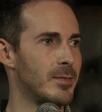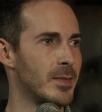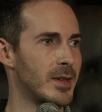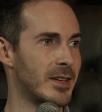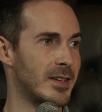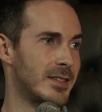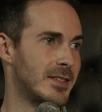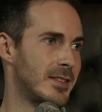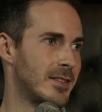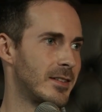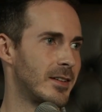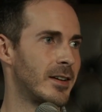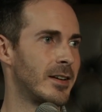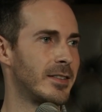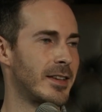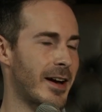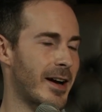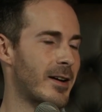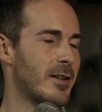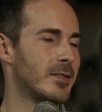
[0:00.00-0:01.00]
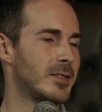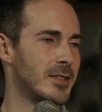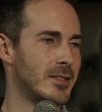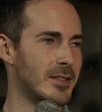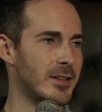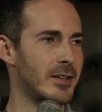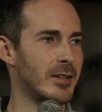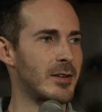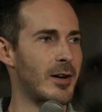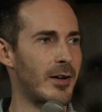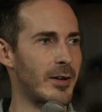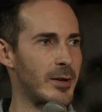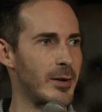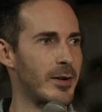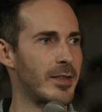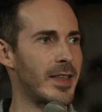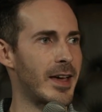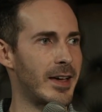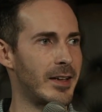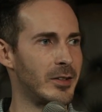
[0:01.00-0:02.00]
because the IRS is going to call you
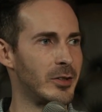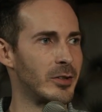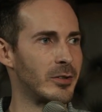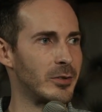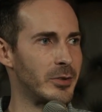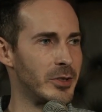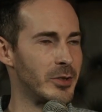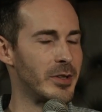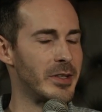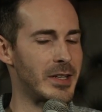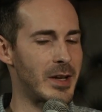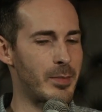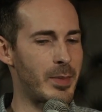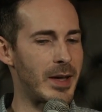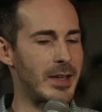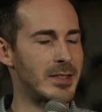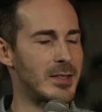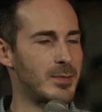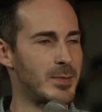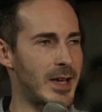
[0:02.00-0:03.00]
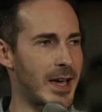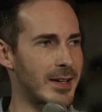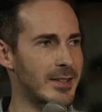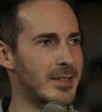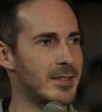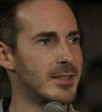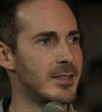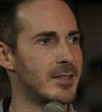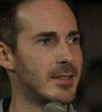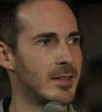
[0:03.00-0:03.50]
on that, and you'll end up paying some taxes.